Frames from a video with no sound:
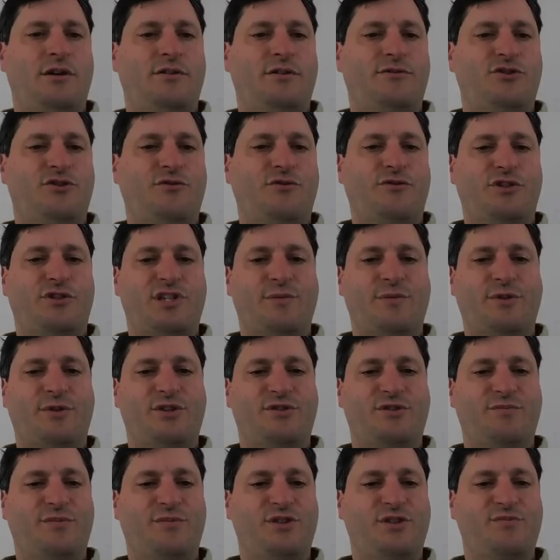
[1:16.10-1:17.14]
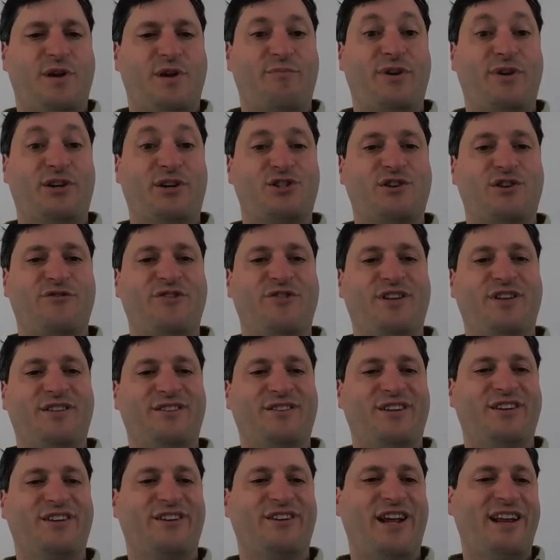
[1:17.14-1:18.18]
so for example, here's my picture of
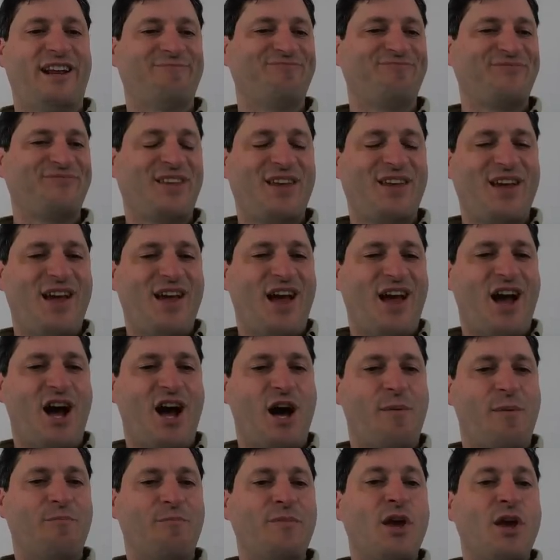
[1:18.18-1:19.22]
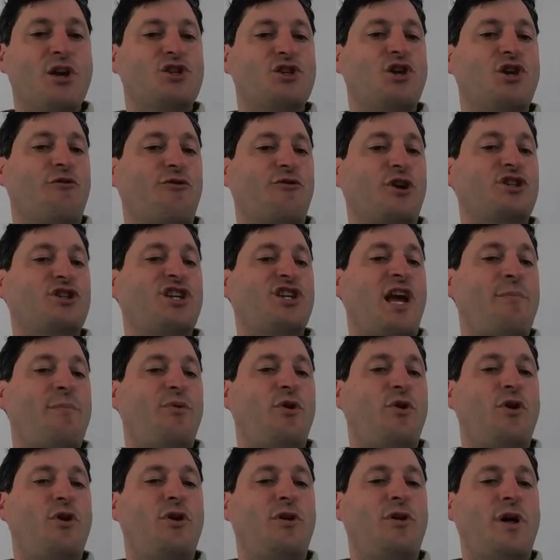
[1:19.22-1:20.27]
the internet. So for
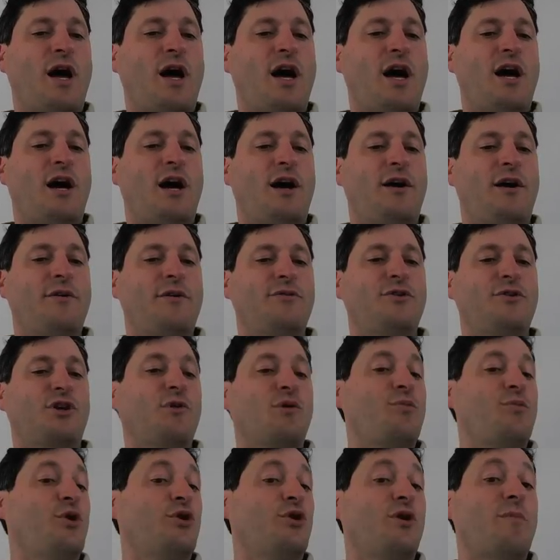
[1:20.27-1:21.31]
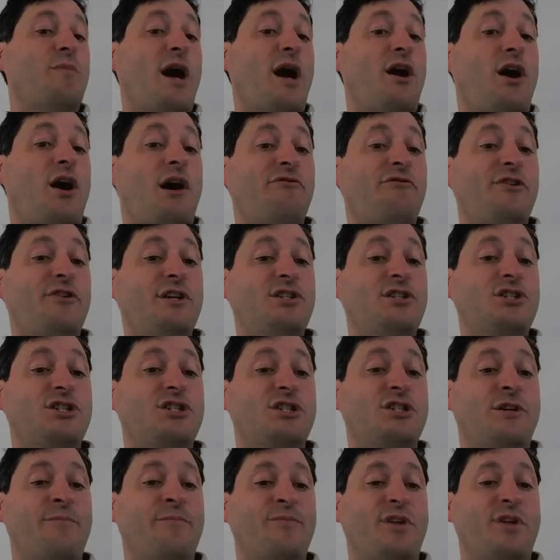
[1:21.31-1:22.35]
example, the computer in my
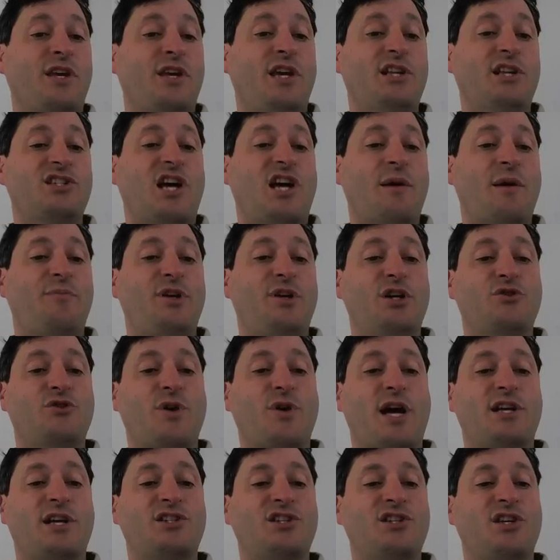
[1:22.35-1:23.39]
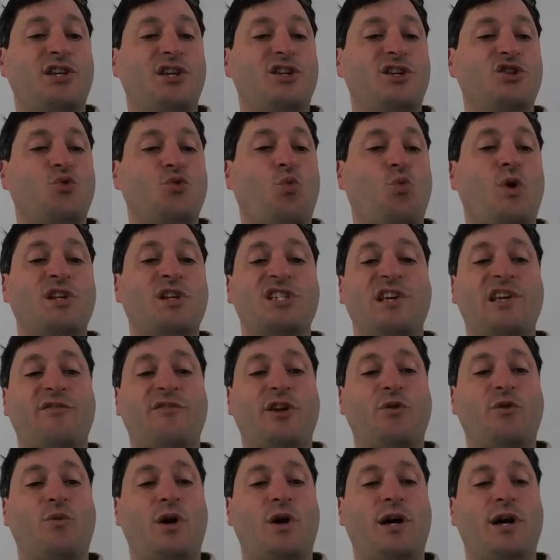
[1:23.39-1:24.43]
office, its IP address is
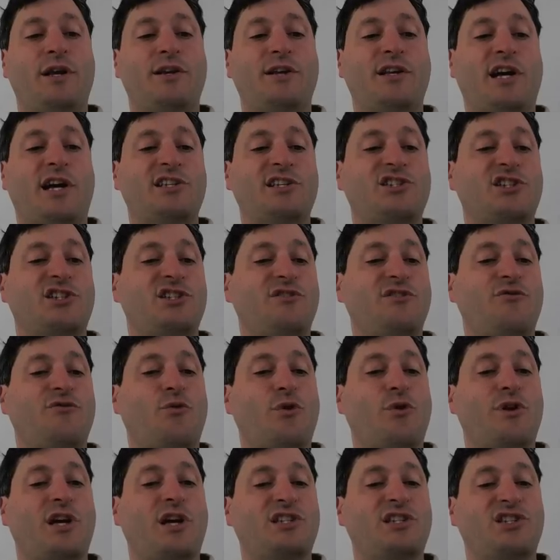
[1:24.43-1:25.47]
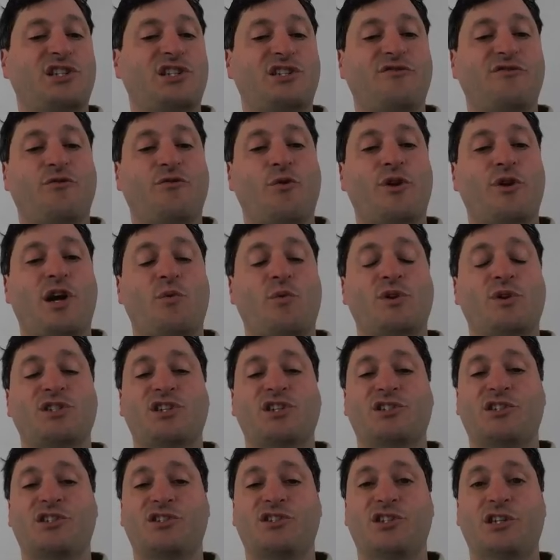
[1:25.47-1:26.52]

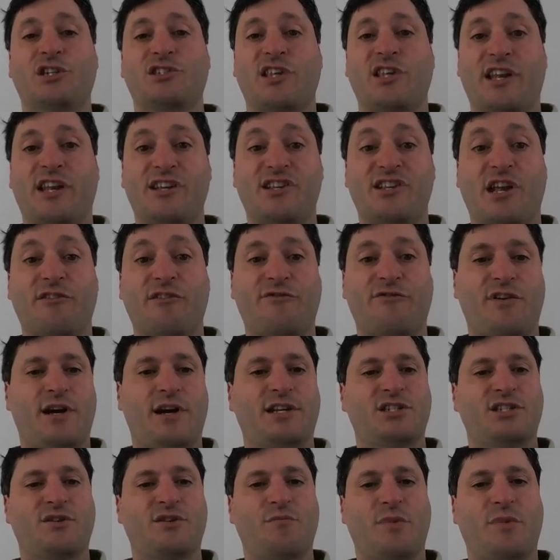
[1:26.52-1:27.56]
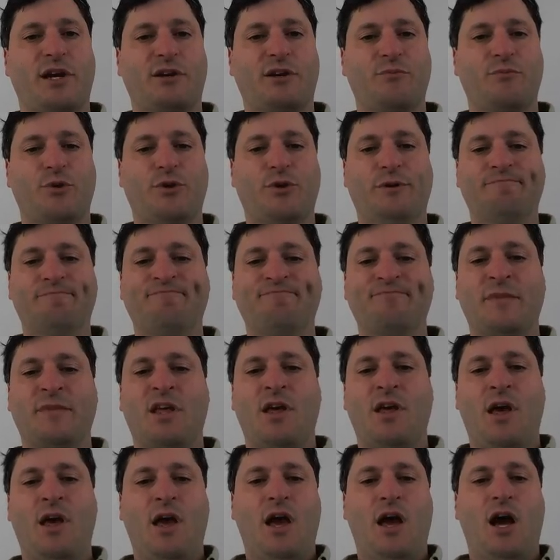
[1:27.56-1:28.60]
171.64.64.166. That identifies my computer.
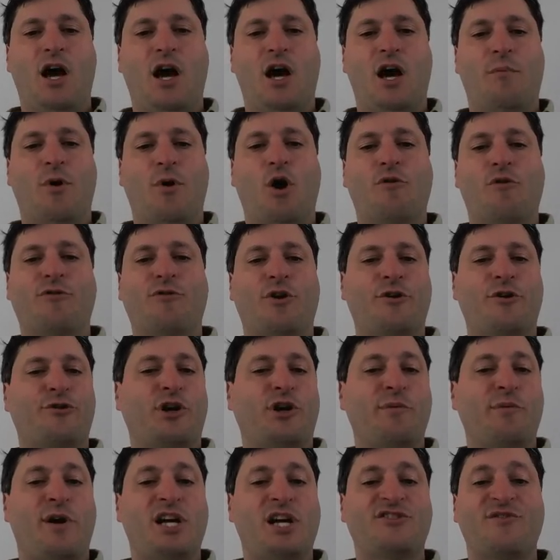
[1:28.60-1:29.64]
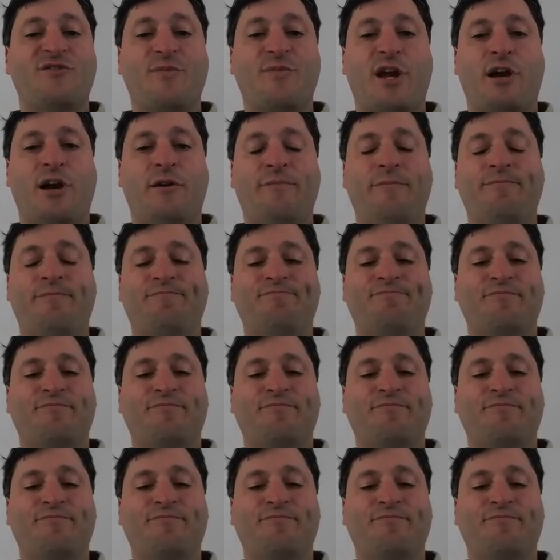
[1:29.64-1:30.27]
Over 30 miles from there,